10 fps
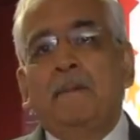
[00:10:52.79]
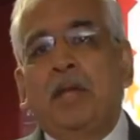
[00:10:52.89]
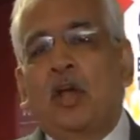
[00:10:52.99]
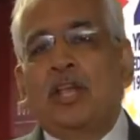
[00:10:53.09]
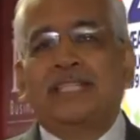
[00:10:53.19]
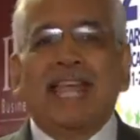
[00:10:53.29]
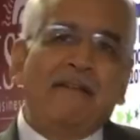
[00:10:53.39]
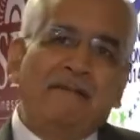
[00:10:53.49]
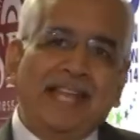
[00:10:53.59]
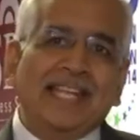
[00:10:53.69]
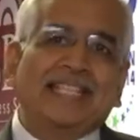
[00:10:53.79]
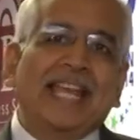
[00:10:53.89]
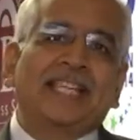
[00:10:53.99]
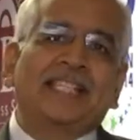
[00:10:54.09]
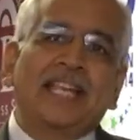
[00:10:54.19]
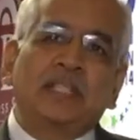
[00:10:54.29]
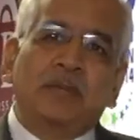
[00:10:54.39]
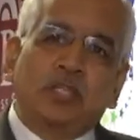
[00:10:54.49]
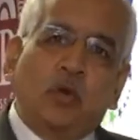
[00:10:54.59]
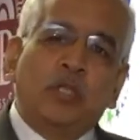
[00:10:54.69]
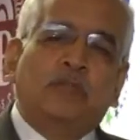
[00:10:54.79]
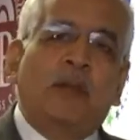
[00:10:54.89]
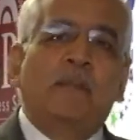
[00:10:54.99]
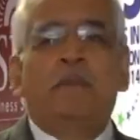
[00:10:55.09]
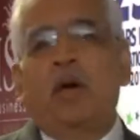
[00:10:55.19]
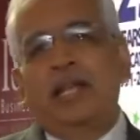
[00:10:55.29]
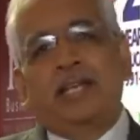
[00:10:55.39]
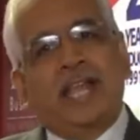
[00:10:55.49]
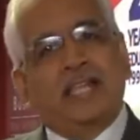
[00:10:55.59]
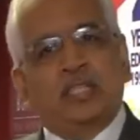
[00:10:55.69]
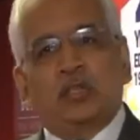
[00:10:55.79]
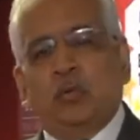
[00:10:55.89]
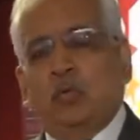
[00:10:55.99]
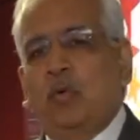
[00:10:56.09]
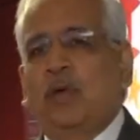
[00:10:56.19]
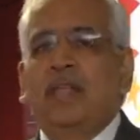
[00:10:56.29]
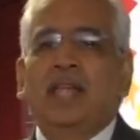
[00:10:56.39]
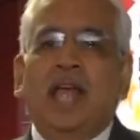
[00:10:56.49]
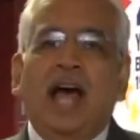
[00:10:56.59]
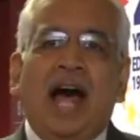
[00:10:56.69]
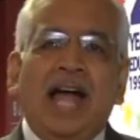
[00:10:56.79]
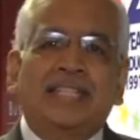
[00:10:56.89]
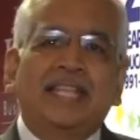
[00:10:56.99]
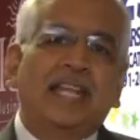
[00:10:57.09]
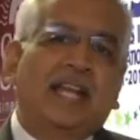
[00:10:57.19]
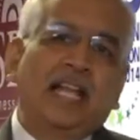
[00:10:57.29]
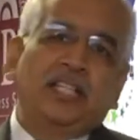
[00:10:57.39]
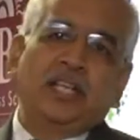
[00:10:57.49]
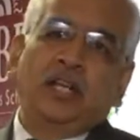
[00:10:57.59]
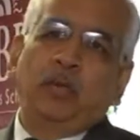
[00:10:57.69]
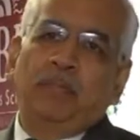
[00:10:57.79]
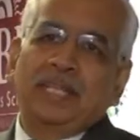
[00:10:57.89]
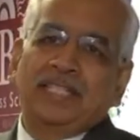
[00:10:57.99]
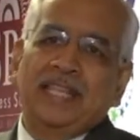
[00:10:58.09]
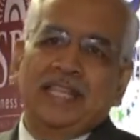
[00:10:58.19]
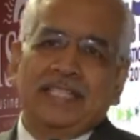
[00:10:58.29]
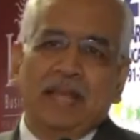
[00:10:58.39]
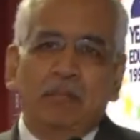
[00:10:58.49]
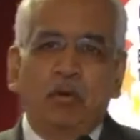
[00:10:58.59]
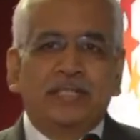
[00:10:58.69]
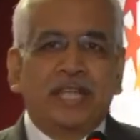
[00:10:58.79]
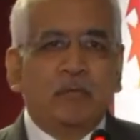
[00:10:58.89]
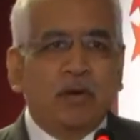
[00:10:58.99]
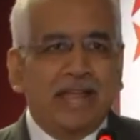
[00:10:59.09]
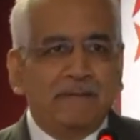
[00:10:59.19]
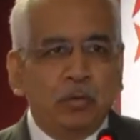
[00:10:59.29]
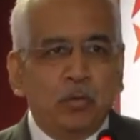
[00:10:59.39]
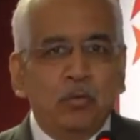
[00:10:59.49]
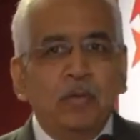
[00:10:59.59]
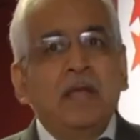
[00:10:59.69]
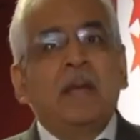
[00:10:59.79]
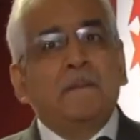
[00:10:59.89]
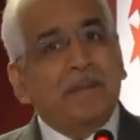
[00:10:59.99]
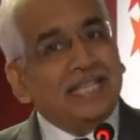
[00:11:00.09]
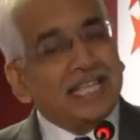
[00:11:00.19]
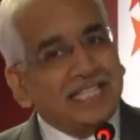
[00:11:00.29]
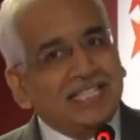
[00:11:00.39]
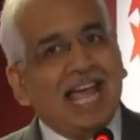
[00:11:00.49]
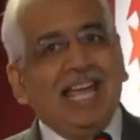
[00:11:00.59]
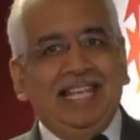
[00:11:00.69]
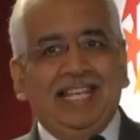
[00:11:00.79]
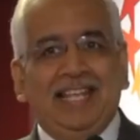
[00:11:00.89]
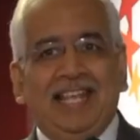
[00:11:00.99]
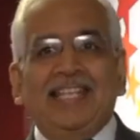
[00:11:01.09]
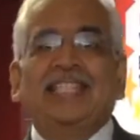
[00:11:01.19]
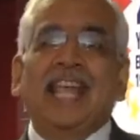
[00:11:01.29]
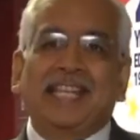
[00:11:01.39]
because they have various sections which goes from politics to arts and culture to business and books and what have you. But the style is